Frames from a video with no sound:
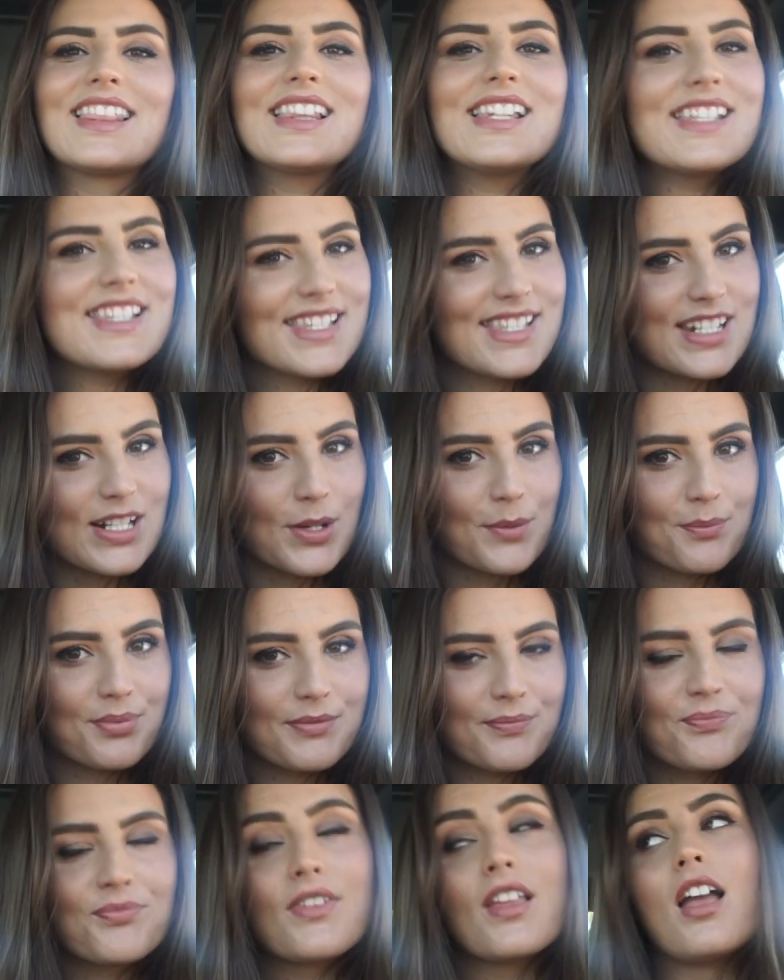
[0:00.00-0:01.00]
Listen
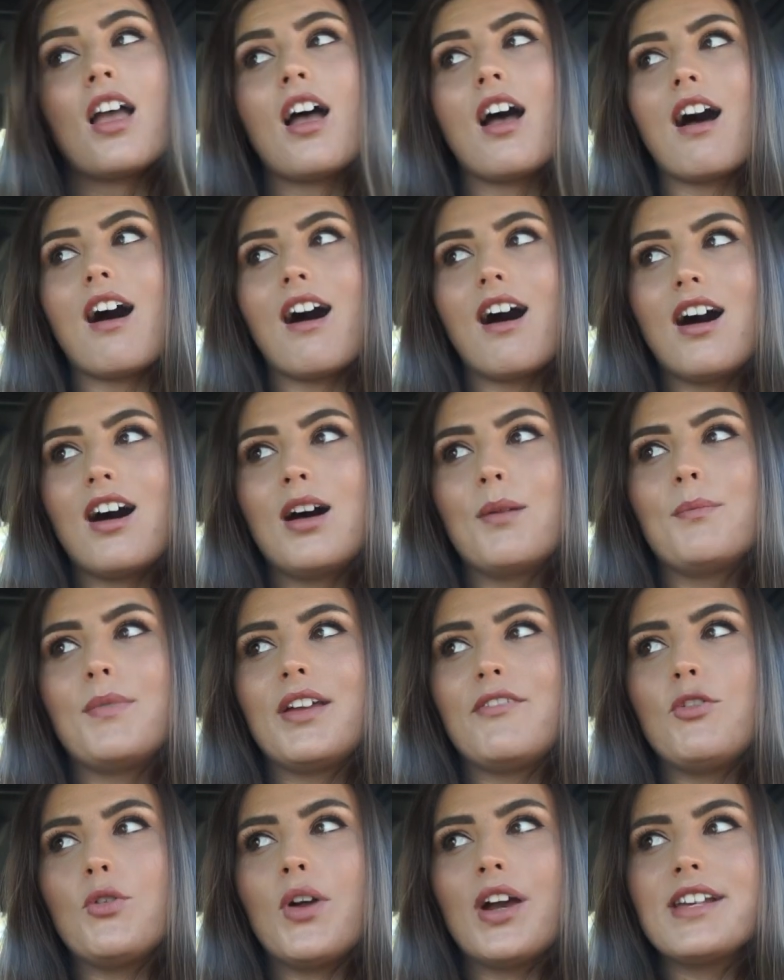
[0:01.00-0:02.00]
up. Um,
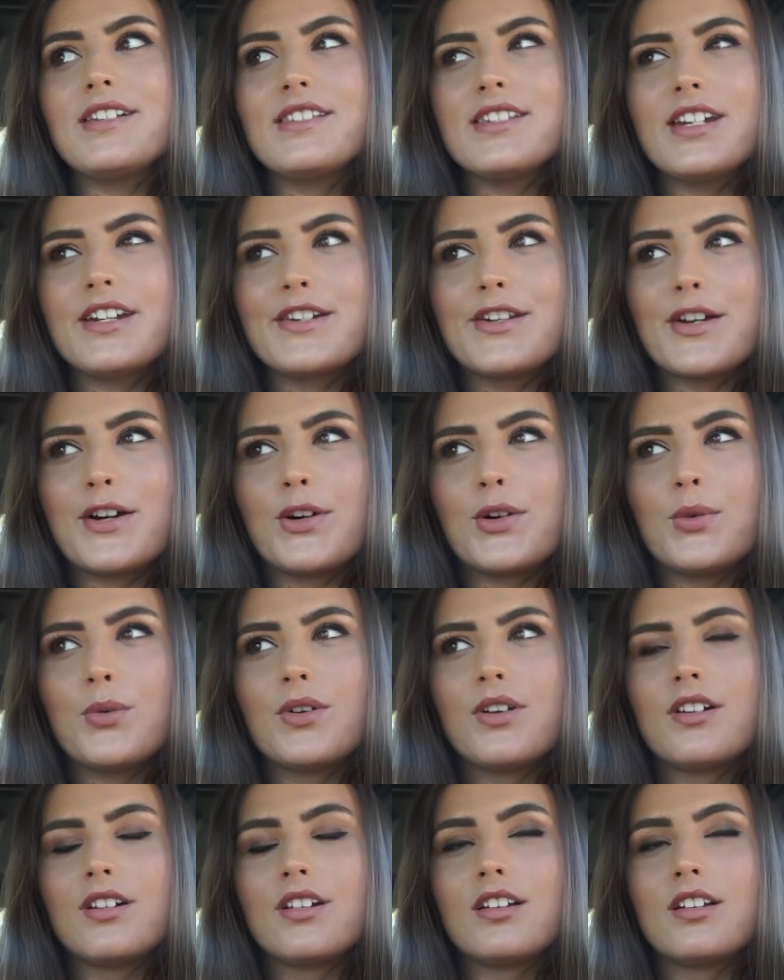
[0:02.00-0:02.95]
if you guys didn't know,